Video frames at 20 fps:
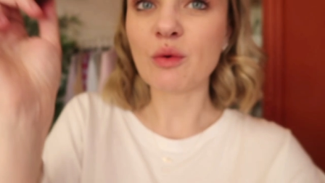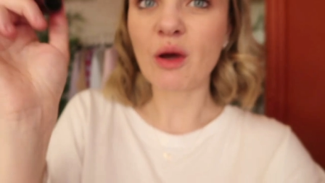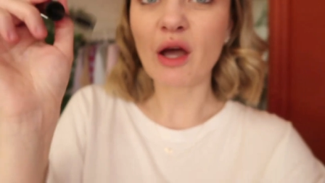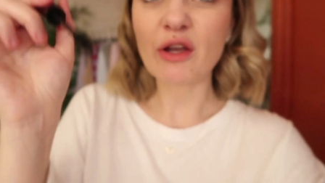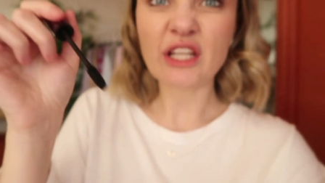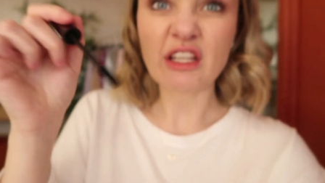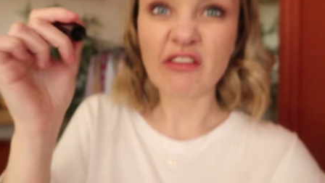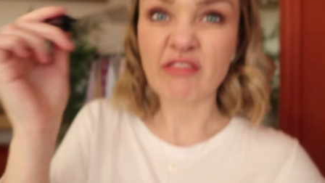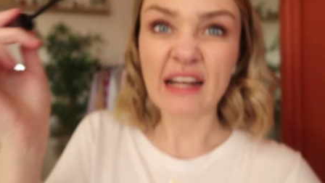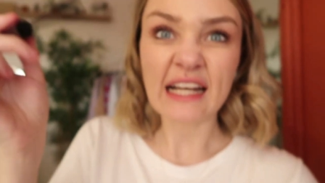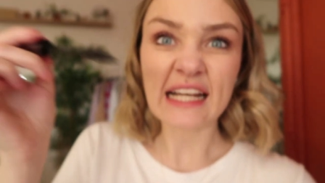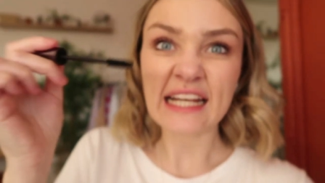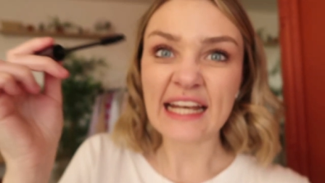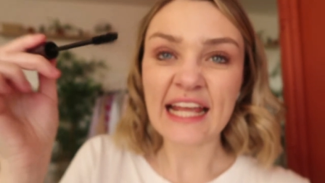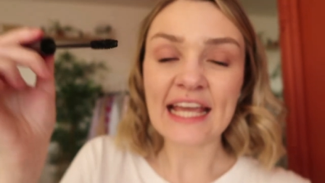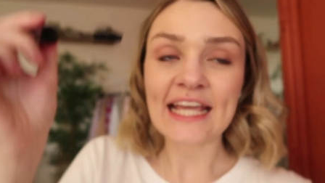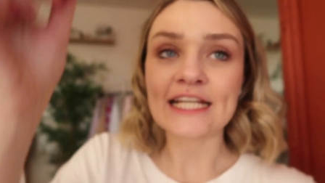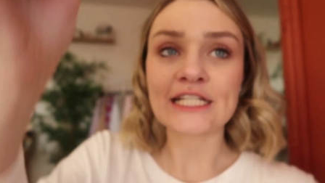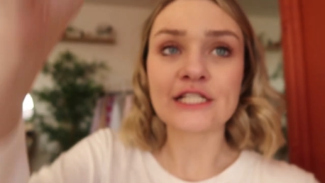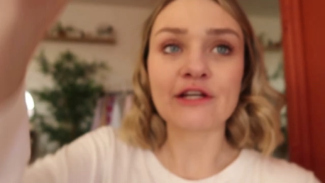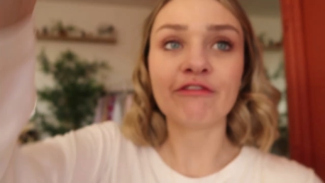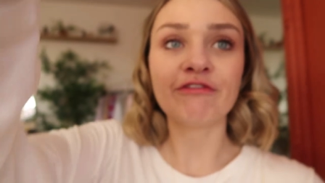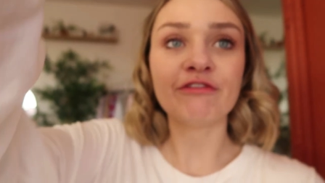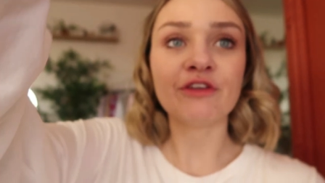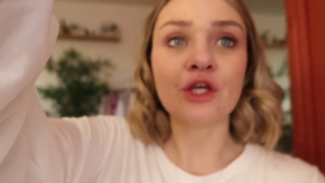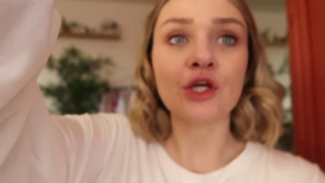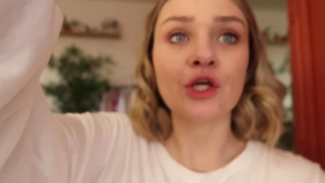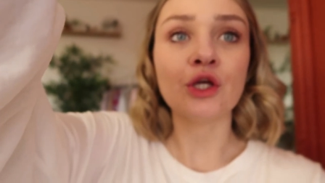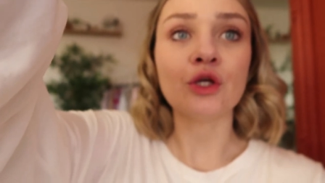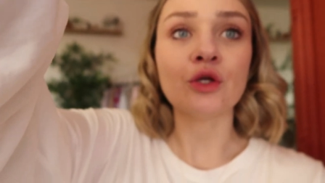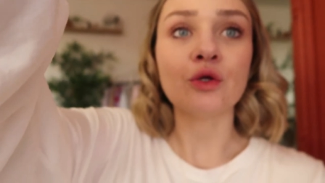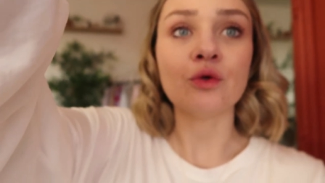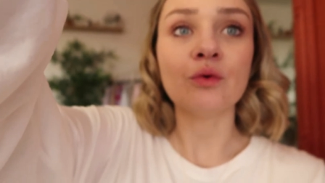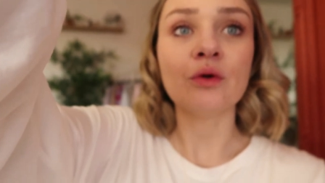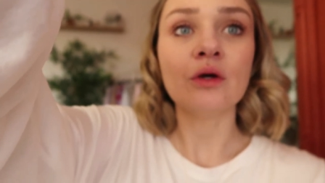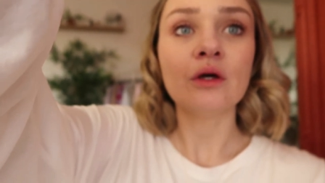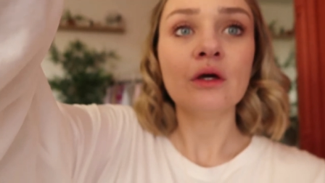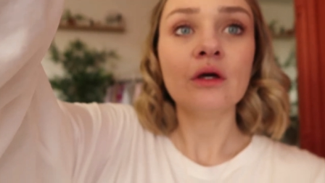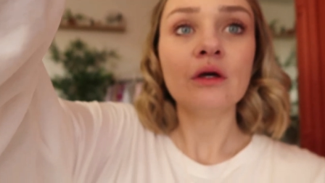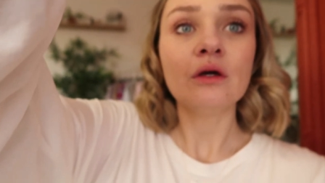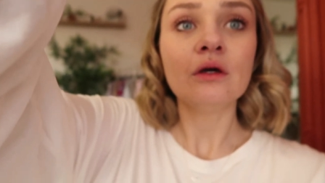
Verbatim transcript: you only really need a few